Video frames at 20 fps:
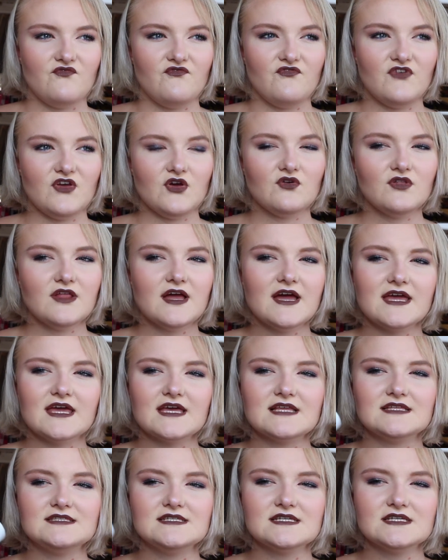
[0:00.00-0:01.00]
feel like
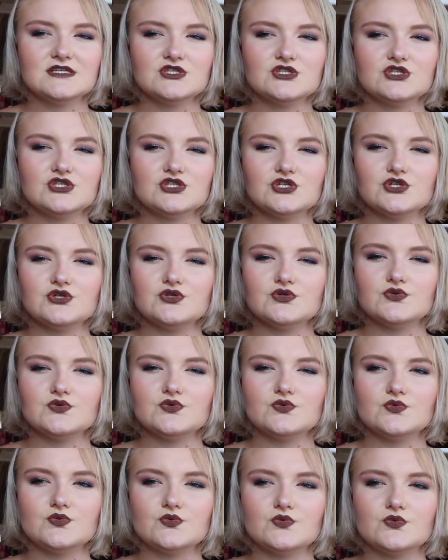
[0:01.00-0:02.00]
it didn't
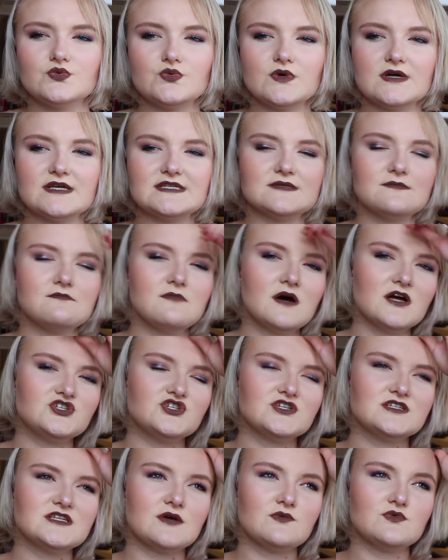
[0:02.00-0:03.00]
do as
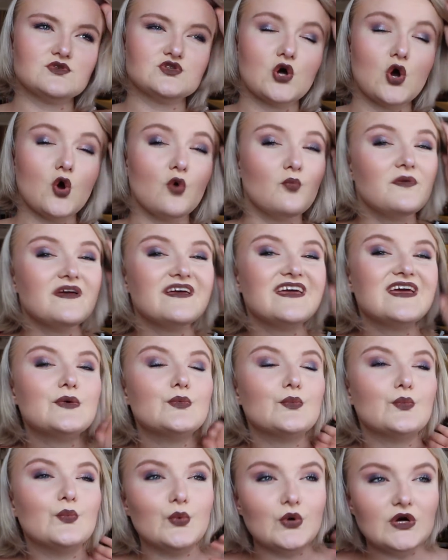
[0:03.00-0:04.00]
much as I was hoping
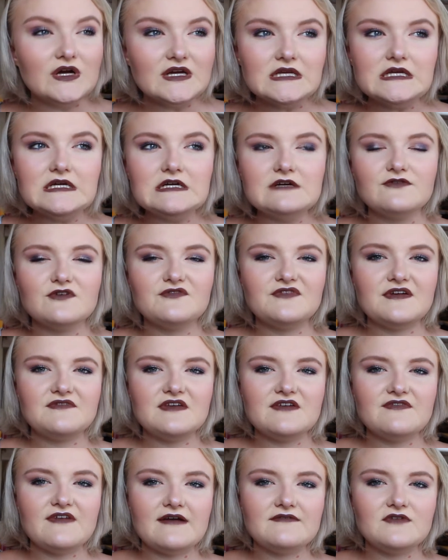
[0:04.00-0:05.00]
it would for
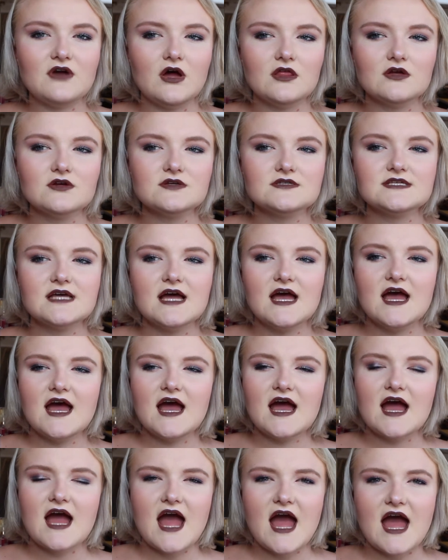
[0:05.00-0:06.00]
$55.
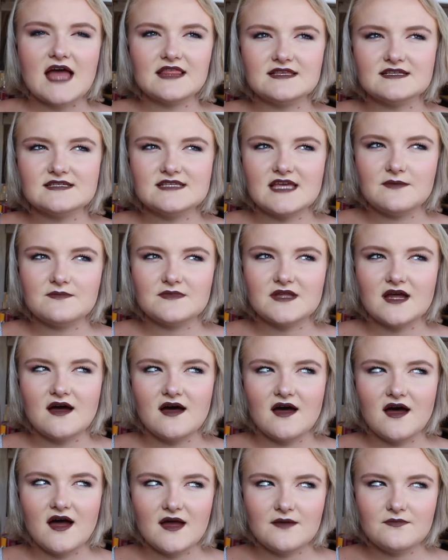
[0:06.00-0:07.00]
At the same
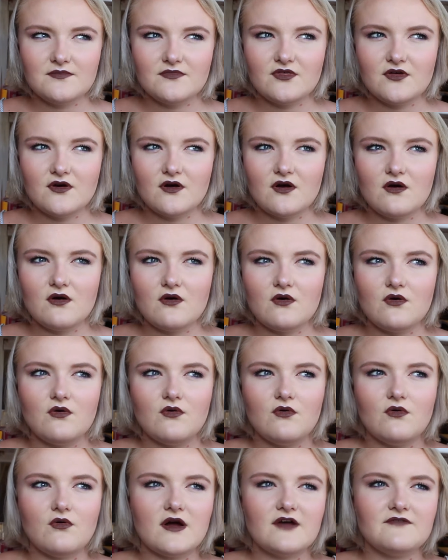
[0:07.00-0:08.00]
time
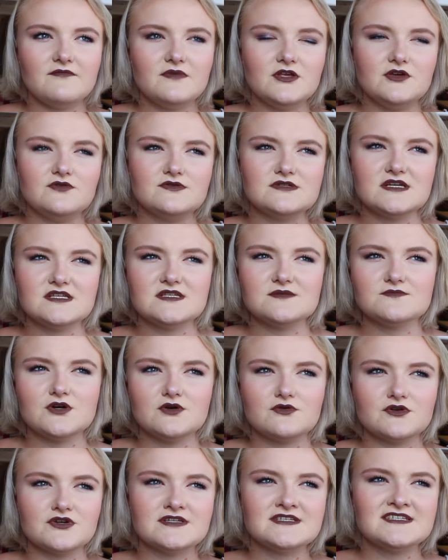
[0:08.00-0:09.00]
though, I've been using some
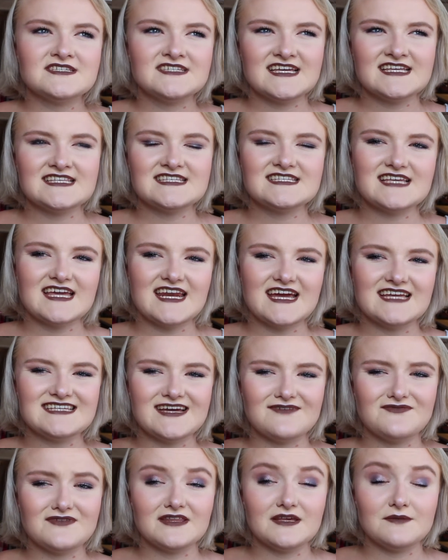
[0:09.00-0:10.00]
toners since and I
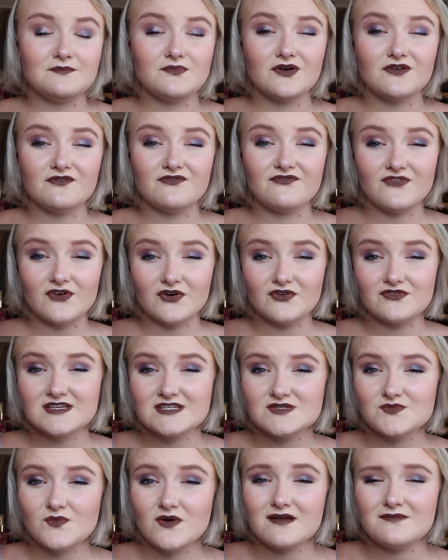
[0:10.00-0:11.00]
definitely prefer
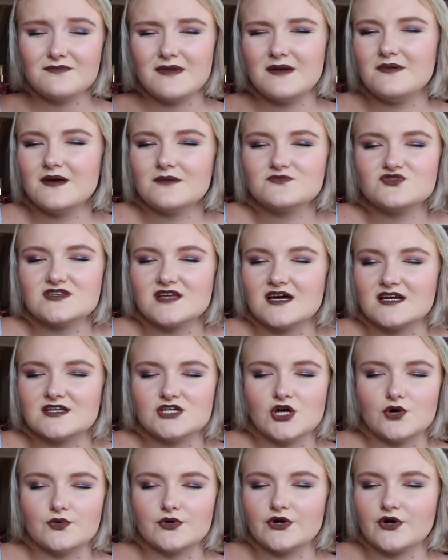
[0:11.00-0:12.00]
this one. Maybe I'm just not a
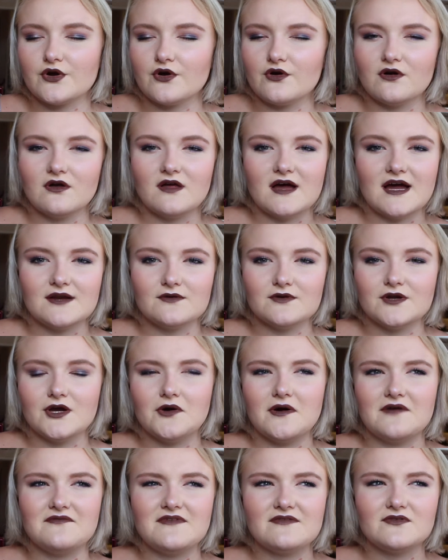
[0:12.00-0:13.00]
toner girl. I don't
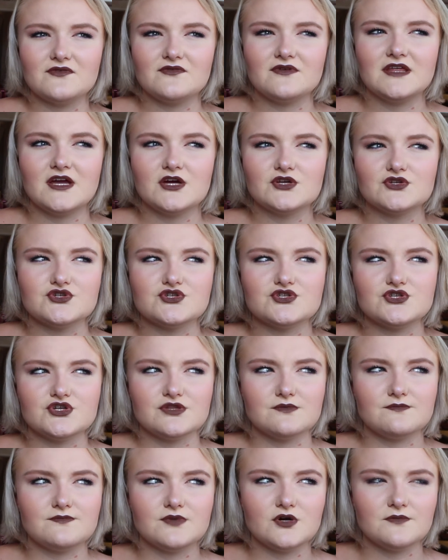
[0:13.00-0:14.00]
know. I've never really
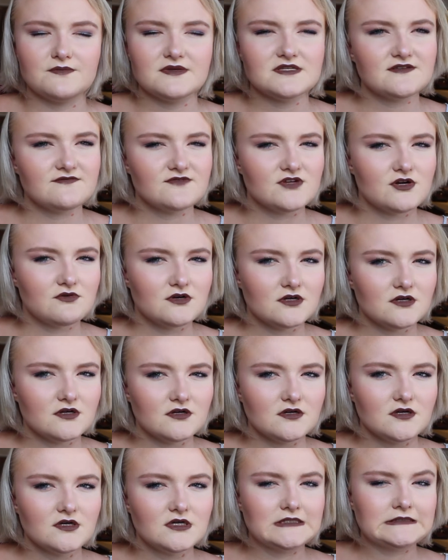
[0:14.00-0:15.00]
understood the purpose of toner,